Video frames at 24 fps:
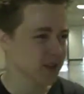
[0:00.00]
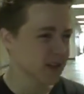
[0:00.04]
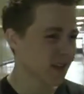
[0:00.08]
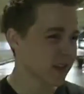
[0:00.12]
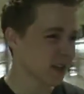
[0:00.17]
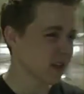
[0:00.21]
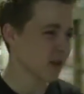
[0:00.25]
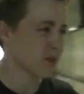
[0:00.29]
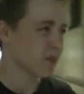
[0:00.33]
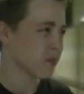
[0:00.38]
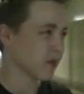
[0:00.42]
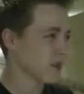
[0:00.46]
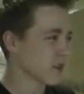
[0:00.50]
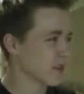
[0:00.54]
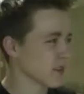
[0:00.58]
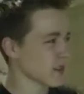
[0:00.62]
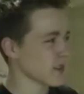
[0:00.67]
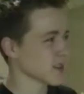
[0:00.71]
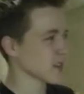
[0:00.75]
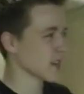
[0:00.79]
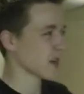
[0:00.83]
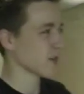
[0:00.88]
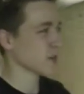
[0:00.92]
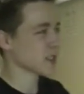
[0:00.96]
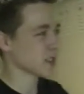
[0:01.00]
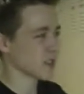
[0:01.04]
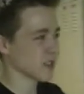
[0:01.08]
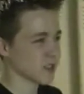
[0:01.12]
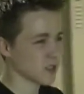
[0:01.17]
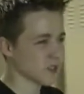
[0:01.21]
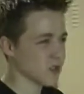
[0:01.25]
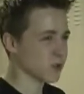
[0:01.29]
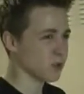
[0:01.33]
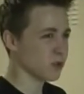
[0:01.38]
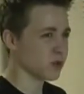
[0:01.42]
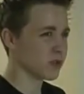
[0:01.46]
stand-up, but this time it's at
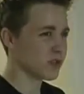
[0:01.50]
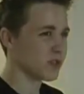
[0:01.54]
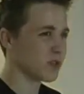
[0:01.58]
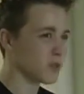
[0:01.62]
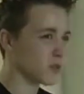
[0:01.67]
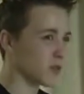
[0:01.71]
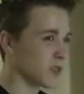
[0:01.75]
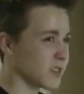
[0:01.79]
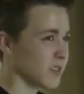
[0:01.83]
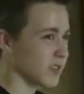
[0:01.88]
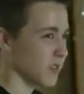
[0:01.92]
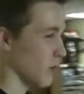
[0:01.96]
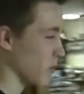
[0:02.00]
school, so it's a